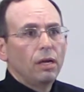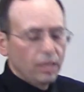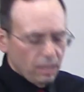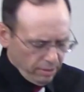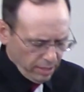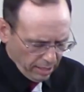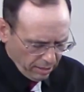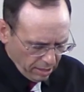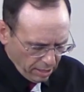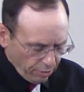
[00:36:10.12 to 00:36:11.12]
you know, and
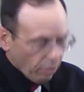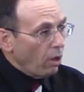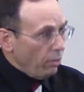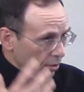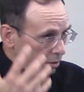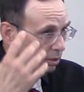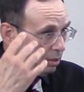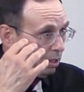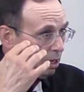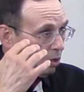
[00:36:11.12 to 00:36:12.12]
they're
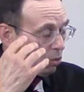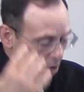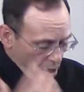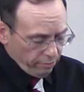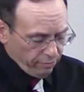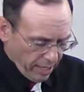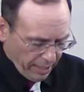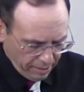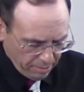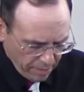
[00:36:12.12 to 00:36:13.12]

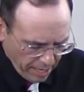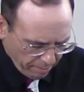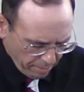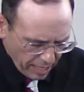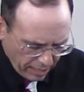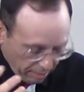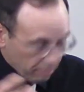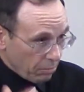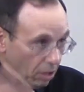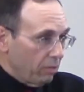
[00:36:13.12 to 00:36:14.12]
qualified men. Many,
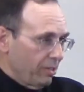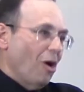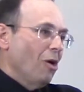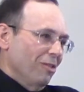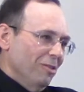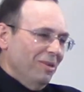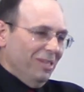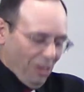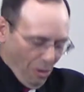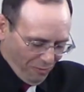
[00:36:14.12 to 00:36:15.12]
all of them,
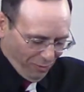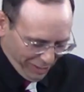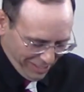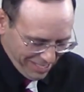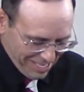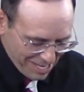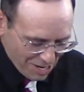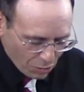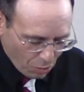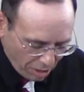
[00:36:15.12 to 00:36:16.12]
hopefully,
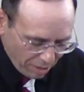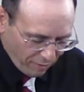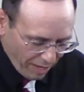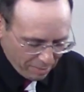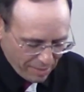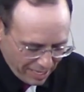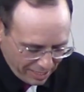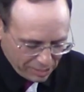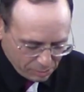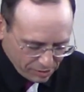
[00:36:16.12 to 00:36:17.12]
qualified men in
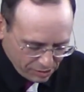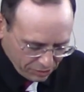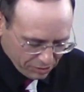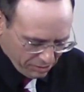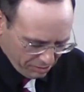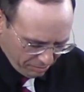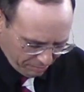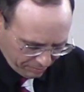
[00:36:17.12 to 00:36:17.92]
these positions.